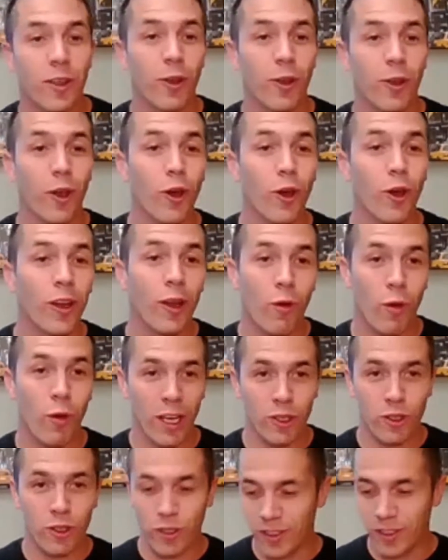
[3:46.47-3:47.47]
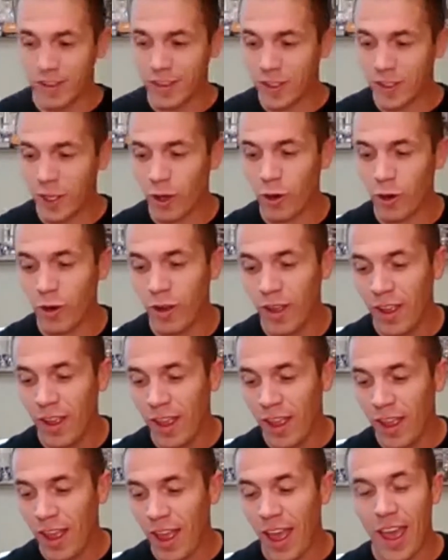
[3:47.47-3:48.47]
good question.
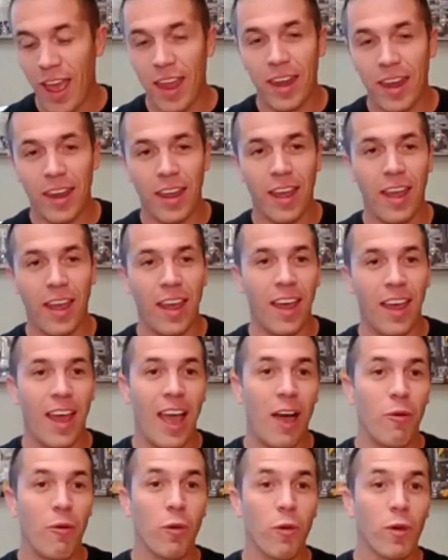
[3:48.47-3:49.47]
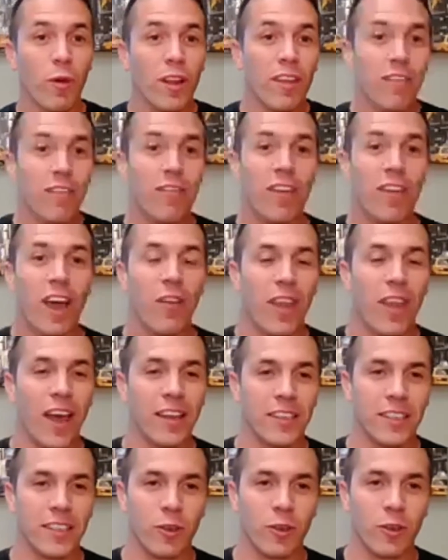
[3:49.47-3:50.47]
And how we really found
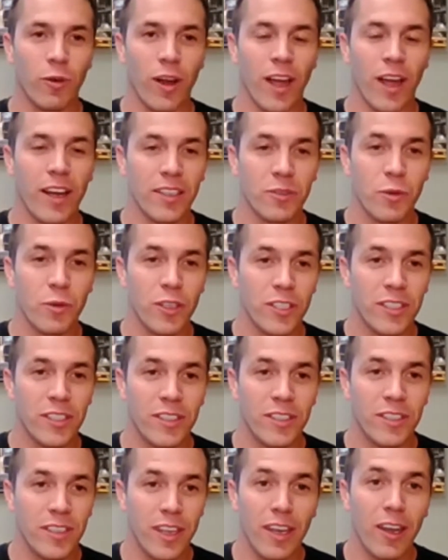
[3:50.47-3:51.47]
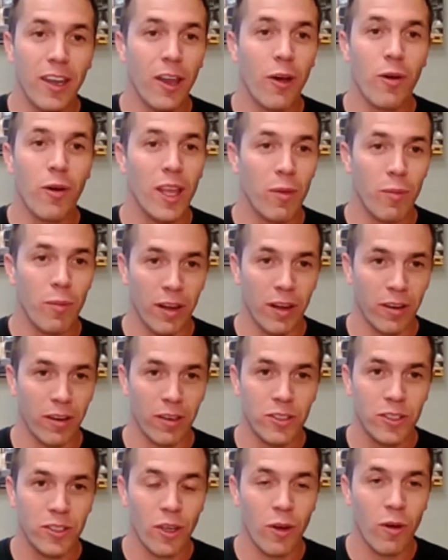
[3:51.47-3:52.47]
that deal, right, is we just didn't know any better.
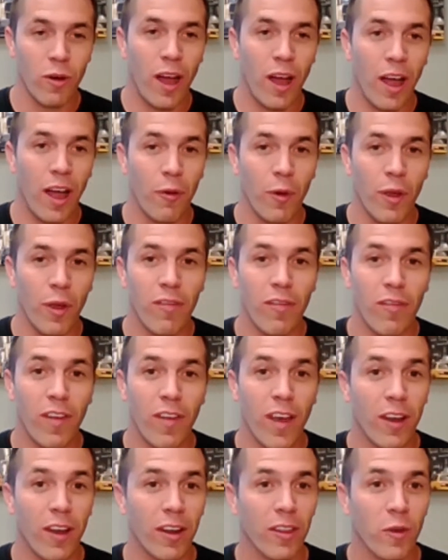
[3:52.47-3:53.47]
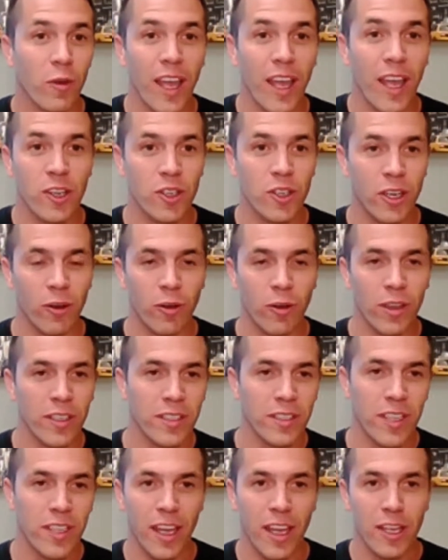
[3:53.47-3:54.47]
So we found it through an agent. A real
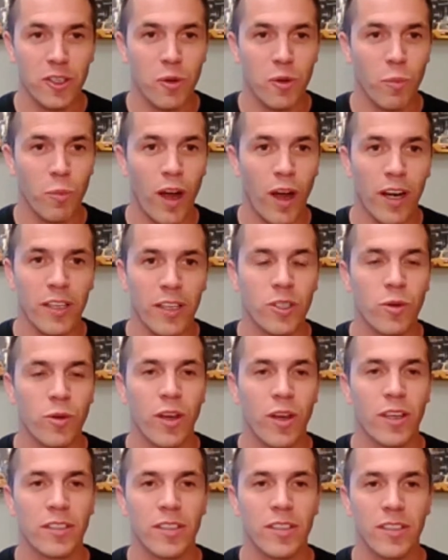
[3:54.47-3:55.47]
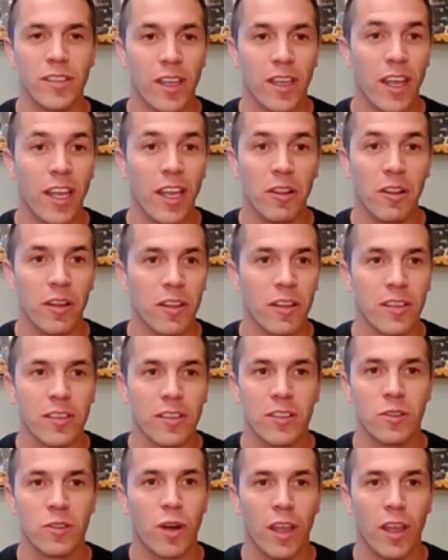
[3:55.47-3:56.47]
estate agent brought it to us and said, hey, look,
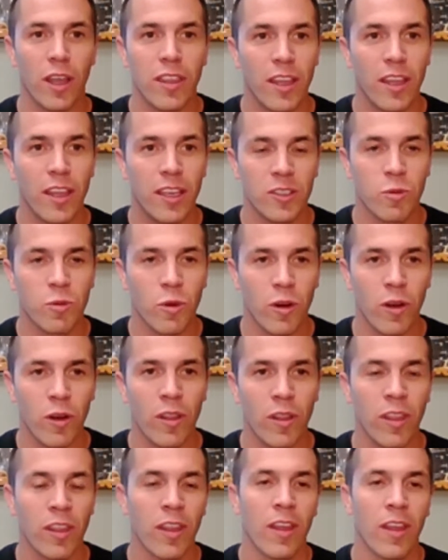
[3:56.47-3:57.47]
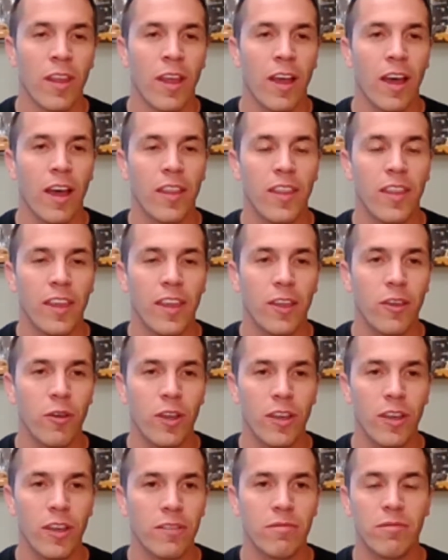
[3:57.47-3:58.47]
this is what I think it's worth. I think you
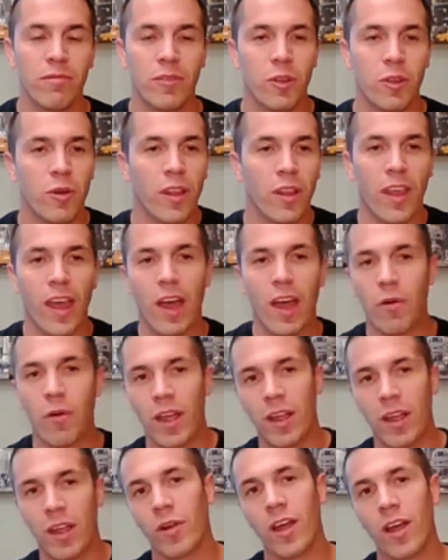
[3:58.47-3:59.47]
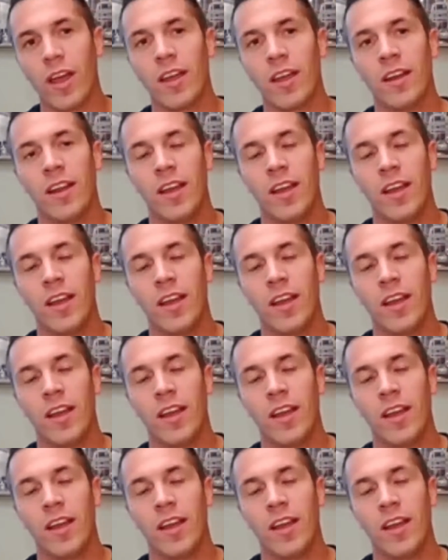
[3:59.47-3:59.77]
can do it that way, right?